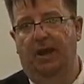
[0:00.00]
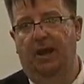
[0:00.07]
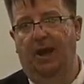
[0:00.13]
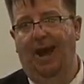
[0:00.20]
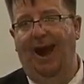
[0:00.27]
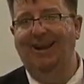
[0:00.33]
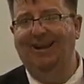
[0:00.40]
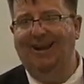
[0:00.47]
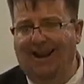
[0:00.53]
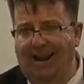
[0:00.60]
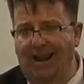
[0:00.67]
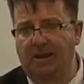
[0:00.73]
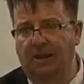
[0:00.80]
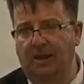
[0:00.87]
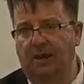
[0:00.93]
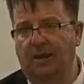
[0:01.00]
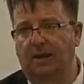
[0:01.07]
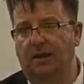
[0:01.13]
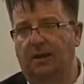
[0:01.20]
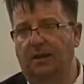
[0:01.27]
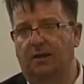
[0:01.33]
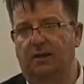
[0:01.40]
And cling
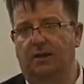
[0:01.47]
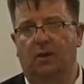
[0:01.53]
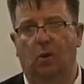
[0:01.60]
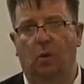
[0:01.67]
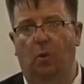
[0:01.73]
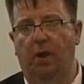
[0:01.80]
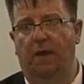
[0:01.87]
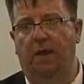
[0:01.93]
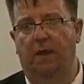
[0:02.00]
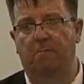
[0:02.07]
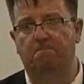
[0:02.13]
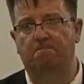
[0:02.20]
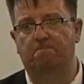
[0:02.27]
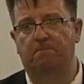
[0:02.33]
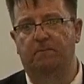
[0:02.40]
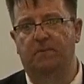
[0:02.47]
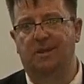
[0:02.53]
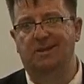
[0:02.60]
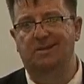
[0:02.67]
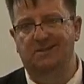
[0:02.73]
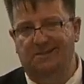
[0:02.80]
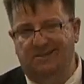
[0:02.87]
with Him.
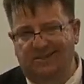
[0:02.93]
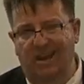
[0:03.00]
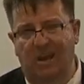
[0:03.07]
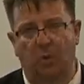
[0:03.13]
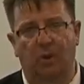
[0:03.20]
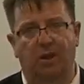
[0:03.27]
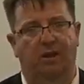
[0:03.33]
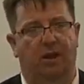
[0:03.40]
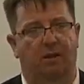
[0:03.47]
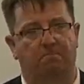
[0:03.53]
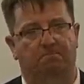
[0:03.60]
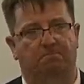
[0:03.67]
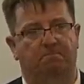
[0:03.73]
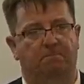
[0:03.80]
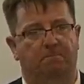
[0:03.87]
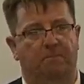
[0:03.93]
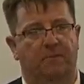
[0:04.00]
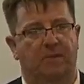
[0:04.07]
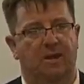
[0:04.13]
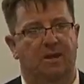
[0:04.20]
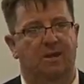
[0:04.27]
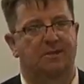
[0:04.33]
Stay with Him.
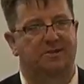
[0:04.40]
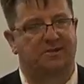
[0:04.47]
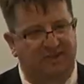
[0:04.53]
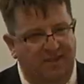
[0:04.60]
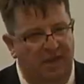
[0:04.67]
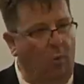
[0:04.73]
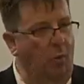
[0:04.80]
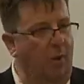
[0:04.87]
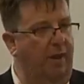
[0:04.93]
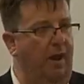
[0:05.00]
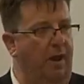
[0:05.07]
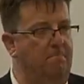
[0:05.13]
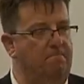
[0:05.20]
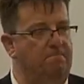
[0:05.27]
Stick with Him.